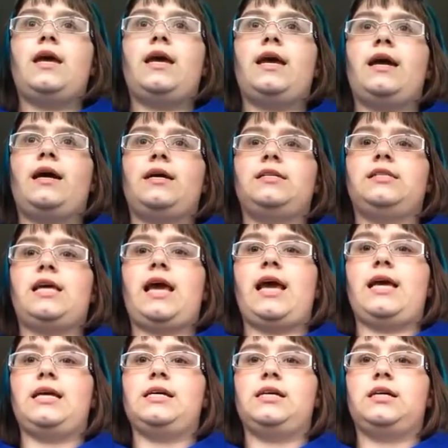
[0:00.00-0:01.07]
And
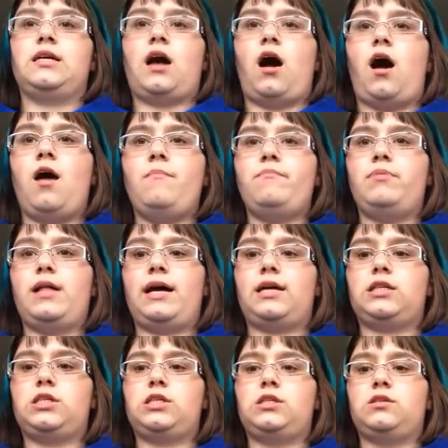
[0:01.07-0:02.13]
a
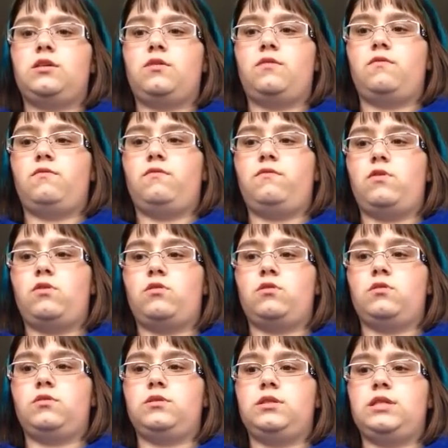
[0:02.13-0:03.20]
complex
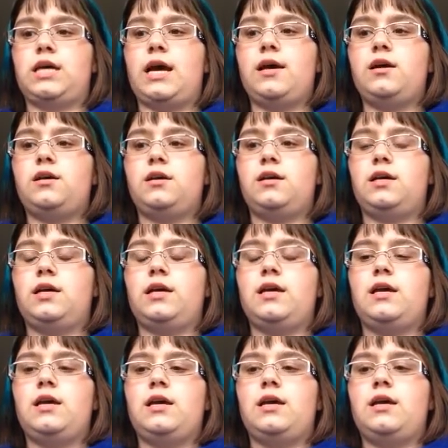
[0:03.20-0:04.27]
vocal tic
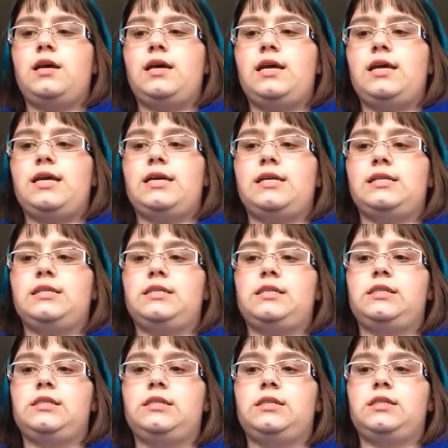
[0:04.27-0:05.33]

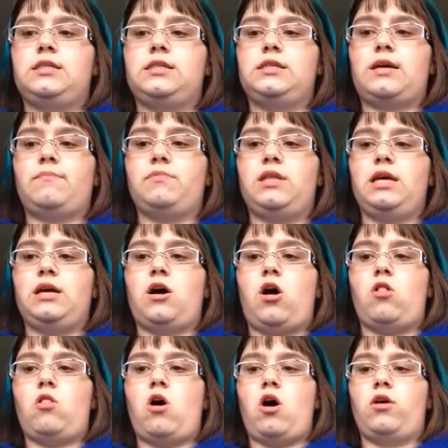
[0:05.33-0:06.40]
is something
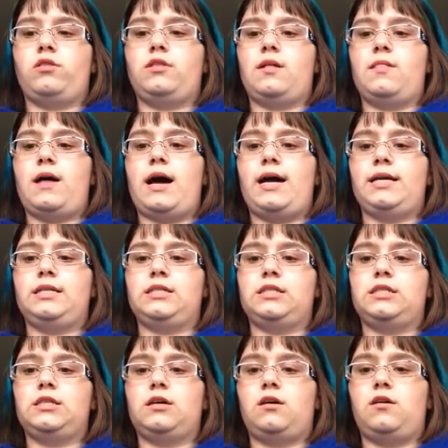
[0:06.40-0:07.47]
along the
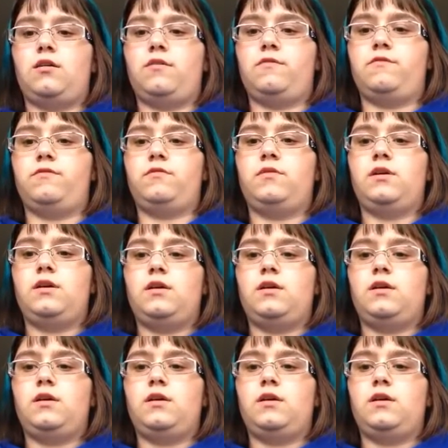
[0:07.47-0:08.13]
lines of